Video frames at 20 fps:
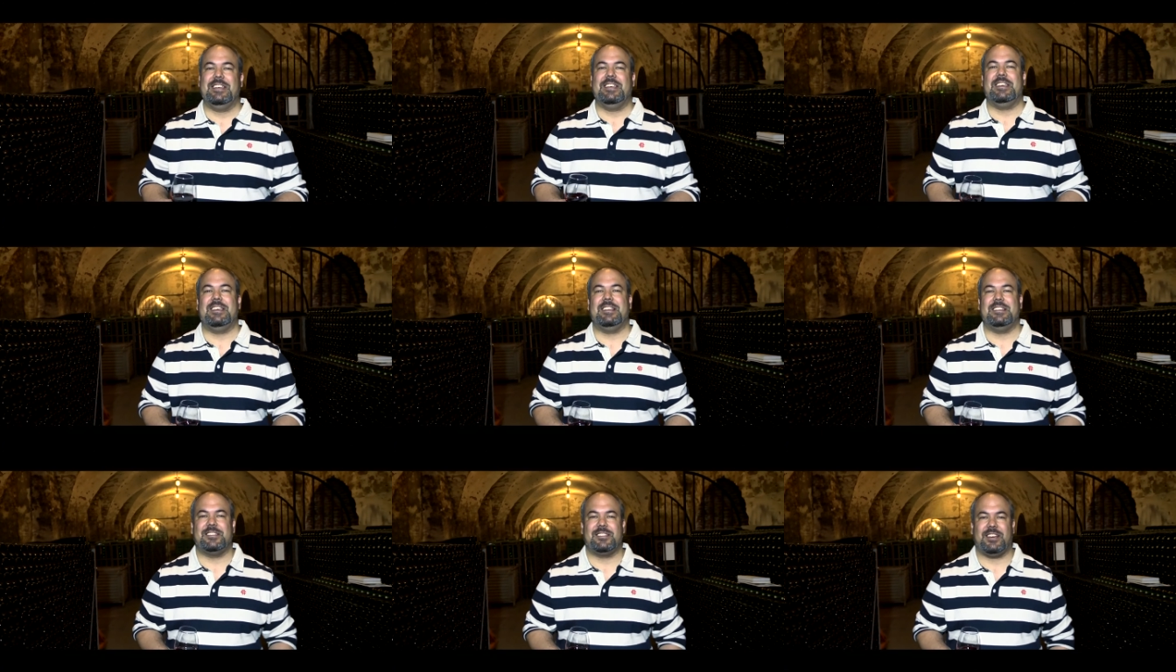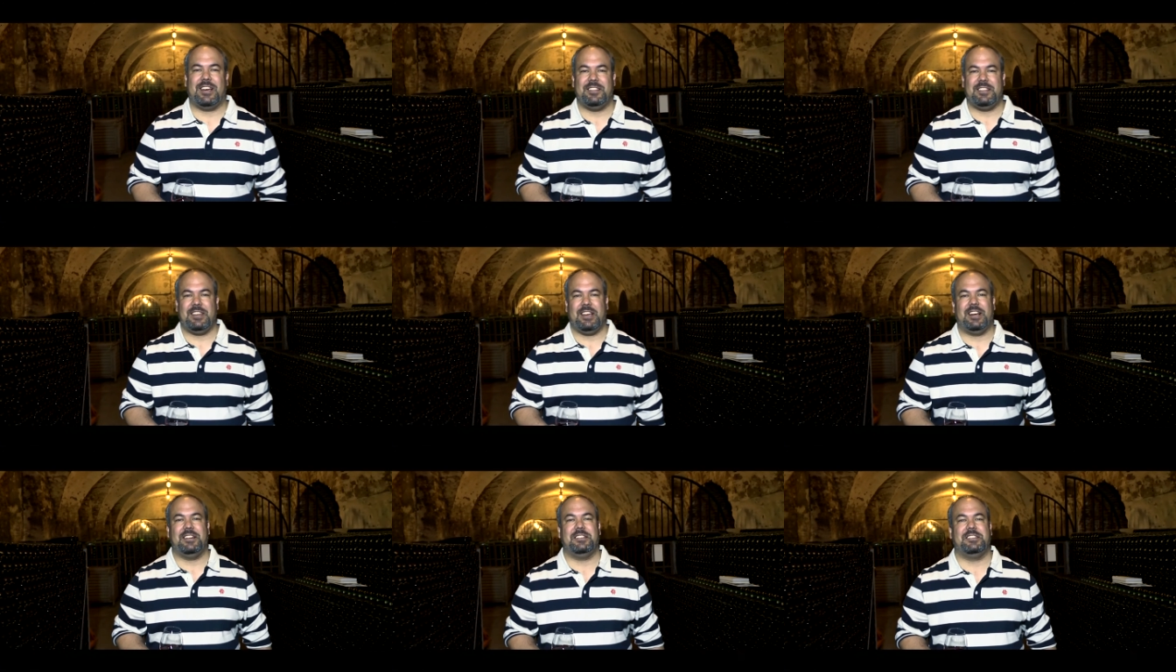inside
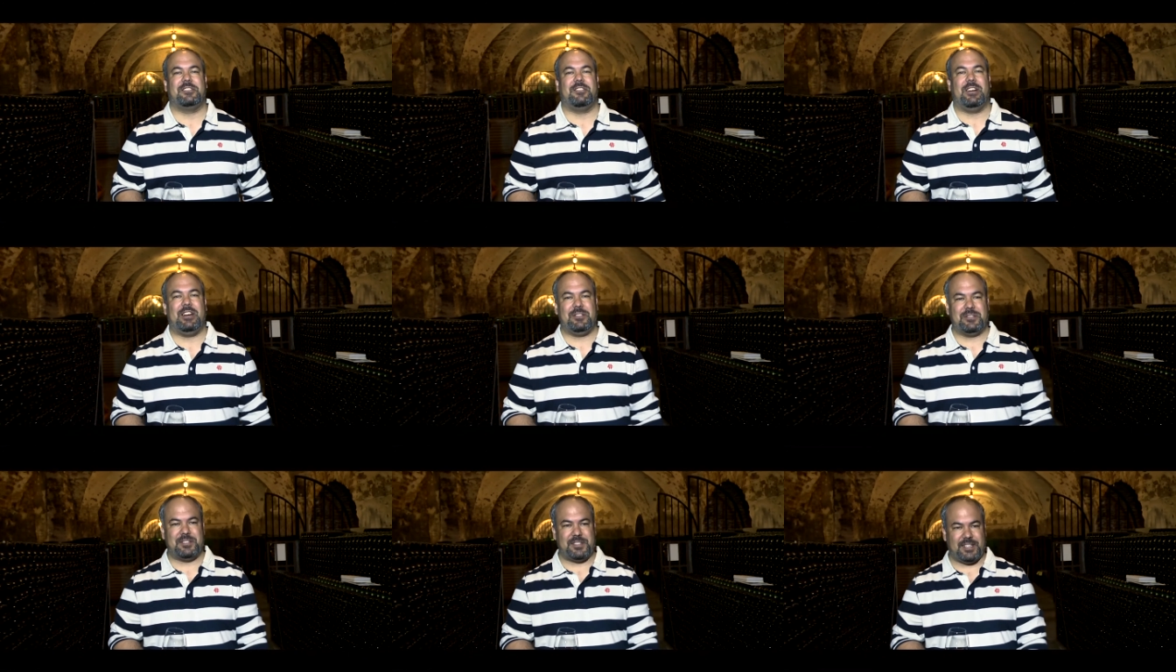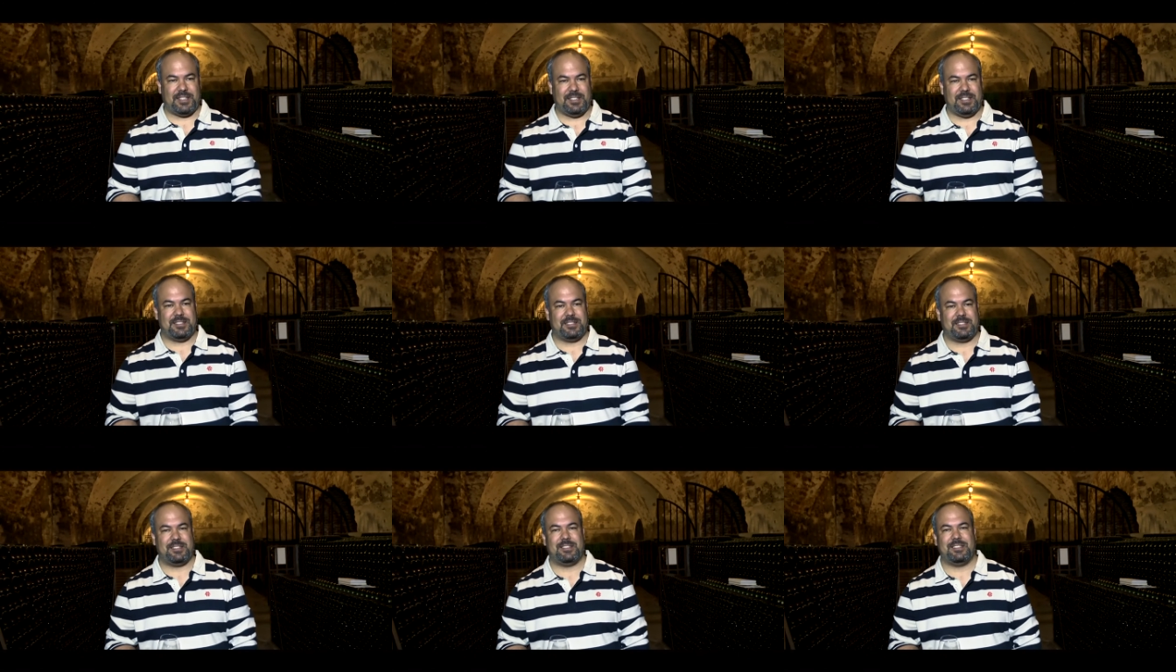the underground
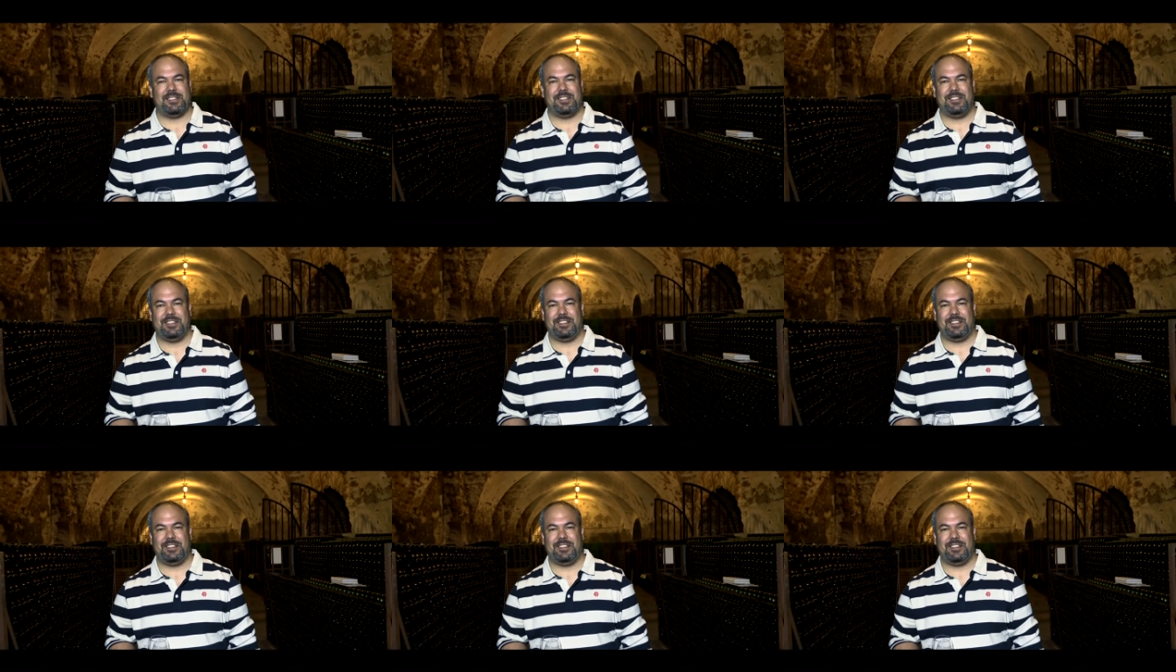cellars